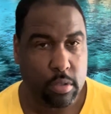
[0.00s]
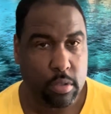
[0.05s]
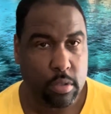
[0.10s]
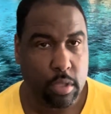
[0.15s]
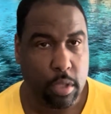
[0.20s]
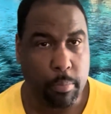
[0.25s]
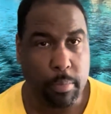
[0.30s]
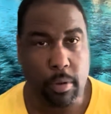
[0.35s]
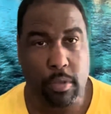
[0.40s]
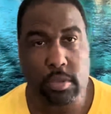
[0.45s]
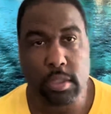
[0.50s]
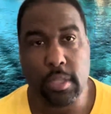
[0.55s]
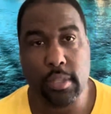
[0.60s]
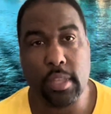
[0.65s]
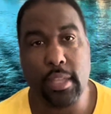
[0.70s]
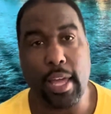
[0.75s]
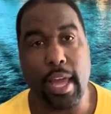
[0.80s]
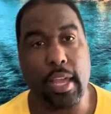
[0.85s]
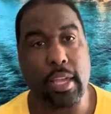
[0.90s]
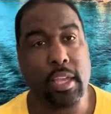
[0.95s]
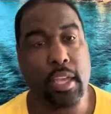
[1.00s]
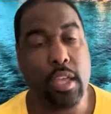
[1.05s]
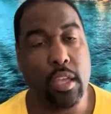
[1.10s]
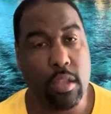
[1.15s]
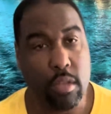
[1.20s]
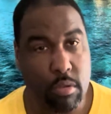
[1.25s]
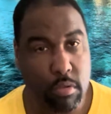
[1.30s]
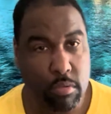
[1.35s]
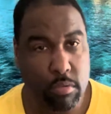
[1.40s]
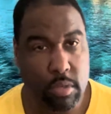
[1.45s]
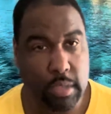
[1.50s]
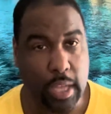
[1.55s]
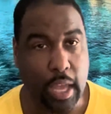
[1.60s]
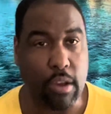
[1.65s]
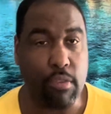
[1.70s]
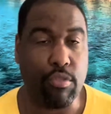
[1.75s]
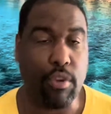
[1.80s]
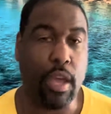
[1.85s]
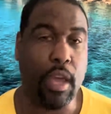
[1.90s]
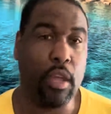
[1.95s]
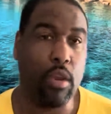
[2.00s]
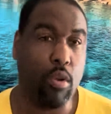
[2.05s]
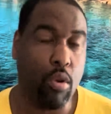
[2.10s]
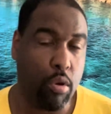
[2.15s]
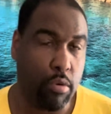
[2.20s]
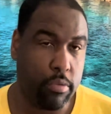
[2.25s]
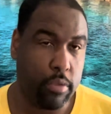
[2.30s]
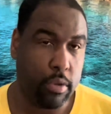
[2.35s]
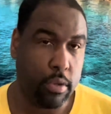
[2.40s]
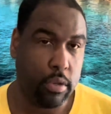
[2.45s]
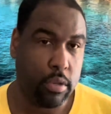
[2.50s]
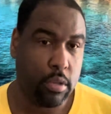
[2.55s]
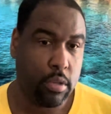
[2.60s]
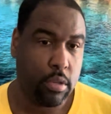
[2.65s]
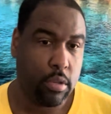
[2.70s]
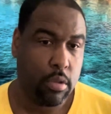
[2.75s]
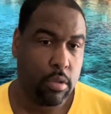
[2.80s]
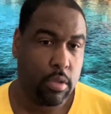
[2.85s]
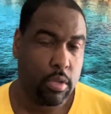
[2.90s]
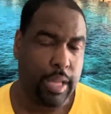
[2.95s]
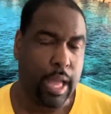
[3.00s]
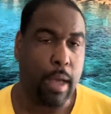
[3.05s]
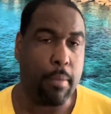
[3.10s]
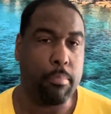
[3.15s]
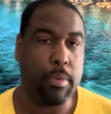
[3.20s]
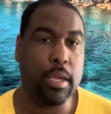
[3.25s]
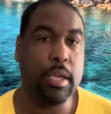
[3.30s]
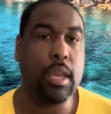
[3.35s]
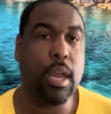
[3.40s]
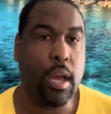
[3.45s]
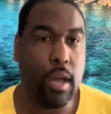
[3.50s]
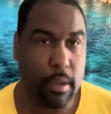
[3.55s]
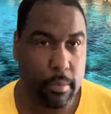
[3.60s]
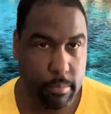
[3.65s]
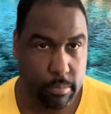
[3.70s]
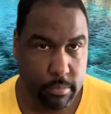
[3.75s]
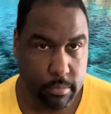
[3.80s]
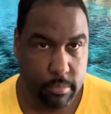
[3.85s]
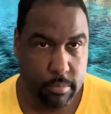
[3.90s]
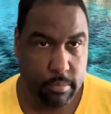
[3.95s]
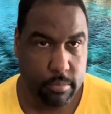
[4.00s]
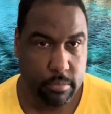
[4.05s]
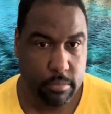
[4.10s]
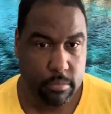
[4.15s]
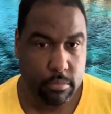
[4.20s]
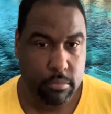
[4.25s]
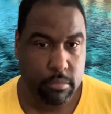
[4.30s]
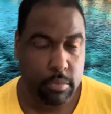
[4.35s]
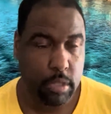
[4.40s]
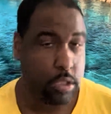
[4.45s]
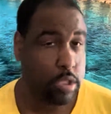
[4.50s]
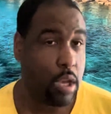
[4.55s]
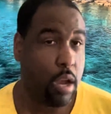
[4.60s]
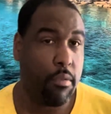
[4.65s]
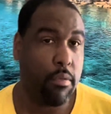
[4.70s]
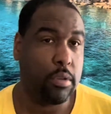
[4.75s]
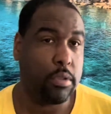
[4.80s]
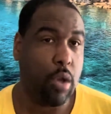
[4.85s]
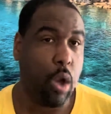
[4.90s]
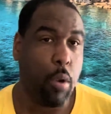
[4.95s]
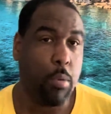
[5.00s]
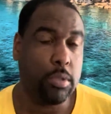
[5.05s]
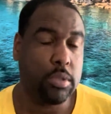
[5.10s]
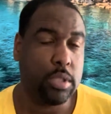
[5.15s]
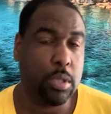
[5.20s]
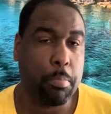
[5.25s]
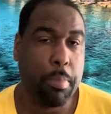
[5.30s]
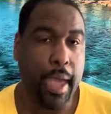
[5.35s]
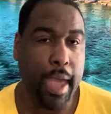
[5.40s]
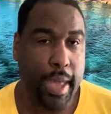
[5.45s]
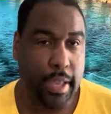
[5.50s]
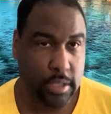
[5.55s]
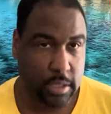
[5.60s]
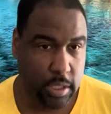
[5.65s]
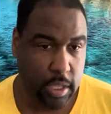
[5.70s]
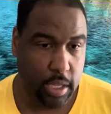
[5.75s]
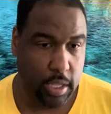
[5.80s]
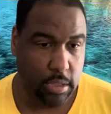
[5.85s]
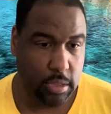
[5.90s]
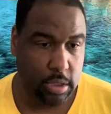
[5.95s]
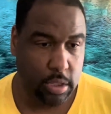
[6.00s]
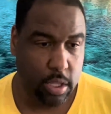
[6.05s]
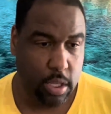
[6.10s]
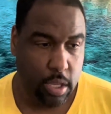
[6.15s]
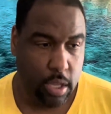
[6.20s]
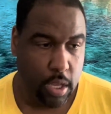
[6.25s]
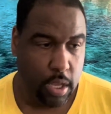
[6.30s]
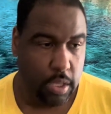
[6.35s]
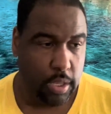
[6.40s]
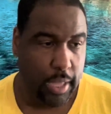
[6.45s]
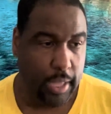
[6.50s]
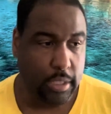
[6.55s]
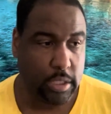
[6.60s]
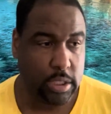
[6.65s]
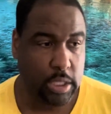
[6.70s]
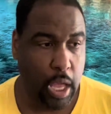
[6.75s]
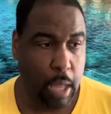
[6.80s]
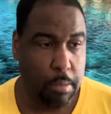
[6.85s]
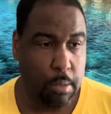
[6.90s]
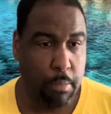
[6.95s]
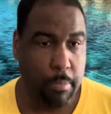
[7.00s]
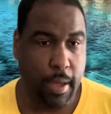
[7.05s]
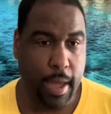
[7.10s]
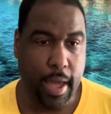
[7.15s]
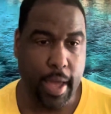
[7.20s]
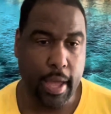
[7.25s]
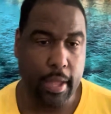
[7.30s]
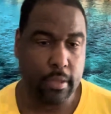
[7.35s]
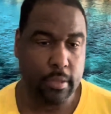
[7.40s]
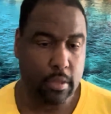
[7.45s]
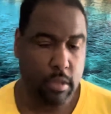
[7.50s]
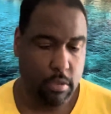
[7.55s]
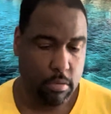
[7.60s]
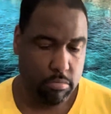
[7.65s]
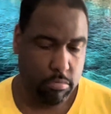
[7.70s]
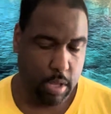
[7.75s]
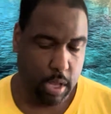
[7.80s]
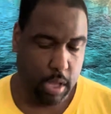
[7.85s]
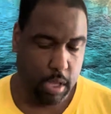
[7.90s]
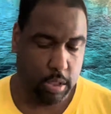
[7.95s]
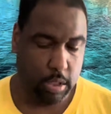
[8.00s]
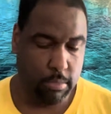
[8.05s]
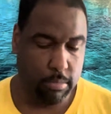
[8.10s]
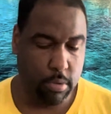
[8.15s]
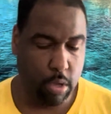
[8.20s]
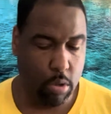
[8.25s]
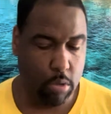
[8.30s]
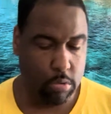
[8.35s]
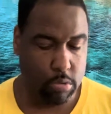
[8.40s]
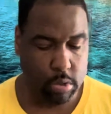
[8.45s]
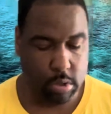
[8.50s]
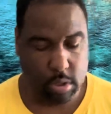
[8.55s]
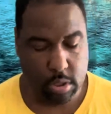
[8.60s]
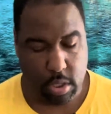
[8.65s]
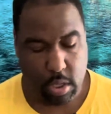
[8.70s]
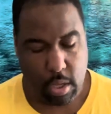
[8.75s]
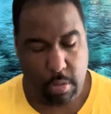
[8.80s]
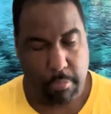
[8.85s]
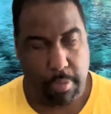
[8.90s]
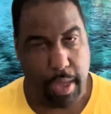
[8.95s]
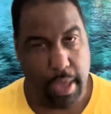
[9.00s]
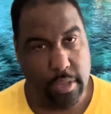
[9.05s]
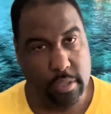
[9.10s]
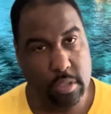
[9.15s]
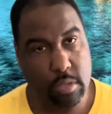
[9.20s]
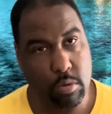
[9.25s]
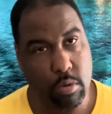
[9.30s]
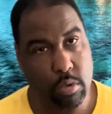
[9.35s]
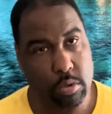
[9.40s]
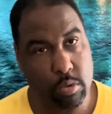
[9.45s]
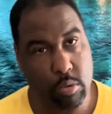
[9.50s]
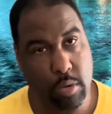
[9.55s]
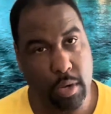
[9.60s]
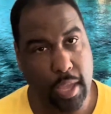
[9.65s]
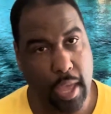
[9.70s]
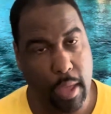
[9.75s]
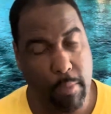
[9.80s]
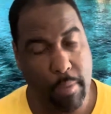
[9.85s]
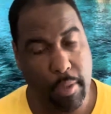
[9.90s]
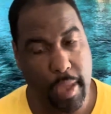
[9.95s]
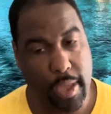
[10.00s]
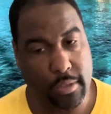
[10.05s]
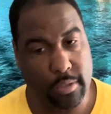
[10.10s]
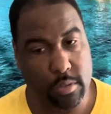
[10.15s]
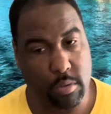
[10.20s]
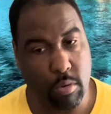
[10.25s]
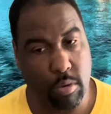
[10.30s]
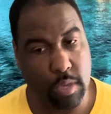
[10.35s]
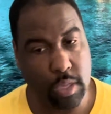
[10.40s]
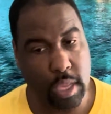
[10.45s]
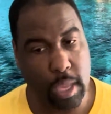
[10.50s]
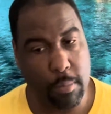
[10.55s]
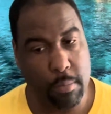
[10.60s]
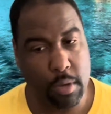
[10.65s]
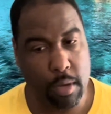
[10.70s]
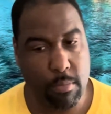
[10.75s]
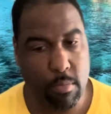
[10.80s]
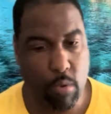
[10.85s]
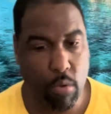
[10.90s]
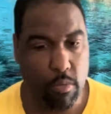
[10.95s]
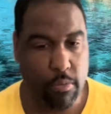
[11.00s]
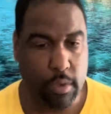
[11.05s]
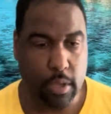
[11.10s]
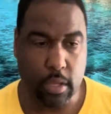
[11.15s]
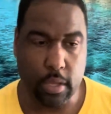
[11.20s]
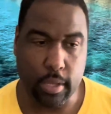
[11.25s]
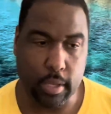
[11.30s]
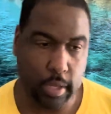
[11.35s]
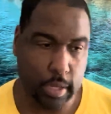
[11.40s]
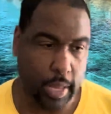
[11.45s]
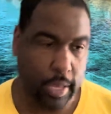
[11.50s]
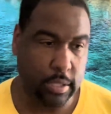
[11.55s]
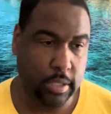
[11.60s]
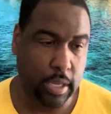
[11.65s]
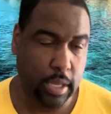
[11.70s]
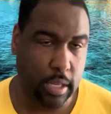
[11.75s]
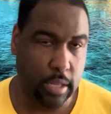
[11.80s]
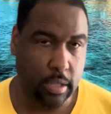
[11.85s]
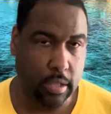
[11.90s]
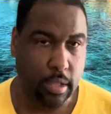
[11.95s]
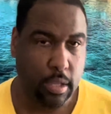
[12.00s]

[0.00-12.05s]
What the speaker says: The person either got killed, got ran over, got beat up. It's always in the past tense. They just coming by taking some notes, passing it on to what they got to pass it on, keeping it moving, and then that's it.